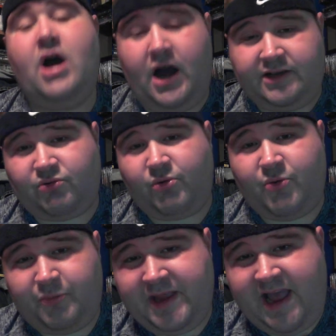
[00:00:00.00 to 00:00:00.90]
So we
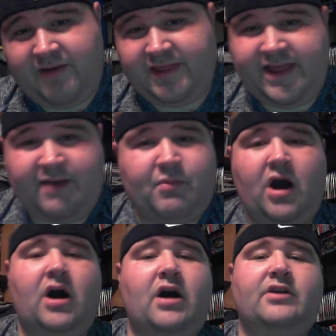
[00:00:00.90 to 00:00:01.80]
will be having them
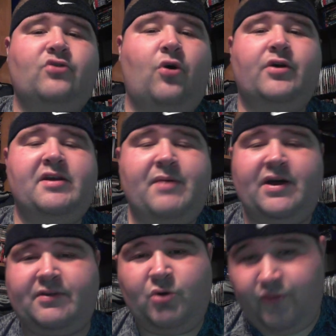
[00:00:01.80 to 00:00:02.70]
on talking about
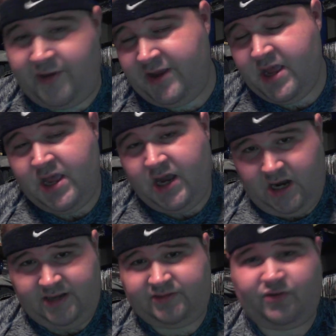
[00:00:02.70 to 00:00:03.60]
the movie.
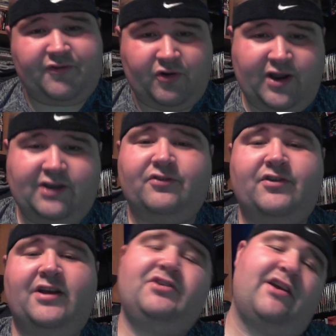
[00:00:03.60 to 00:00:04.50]
So if you're
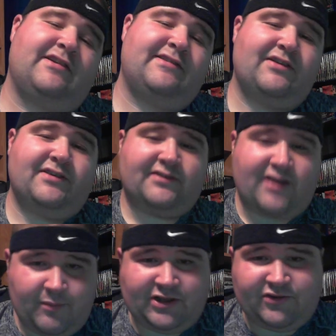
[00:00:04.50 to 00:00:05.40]
interested, check us out this
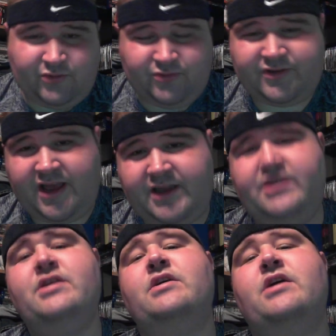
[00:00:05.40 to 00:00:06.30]
coming
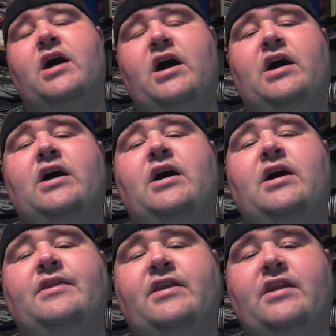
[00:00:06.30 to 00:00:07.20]
Tuesday.
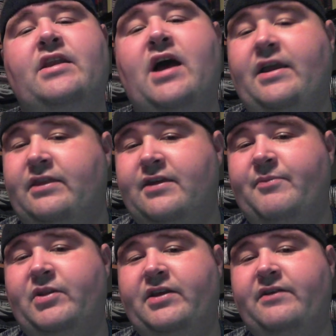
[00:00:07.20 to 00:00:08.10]
The 9th, I
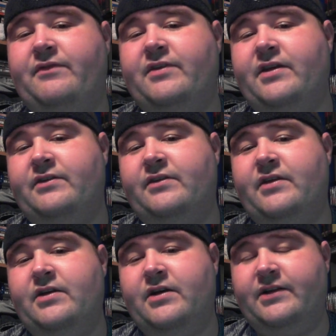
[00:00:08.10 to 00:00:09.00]
believe, is
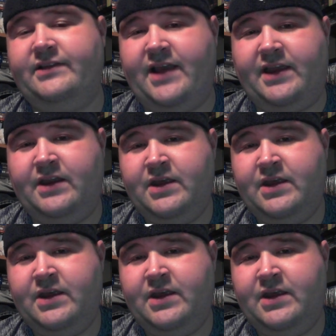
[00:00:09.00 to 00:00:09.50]
the date.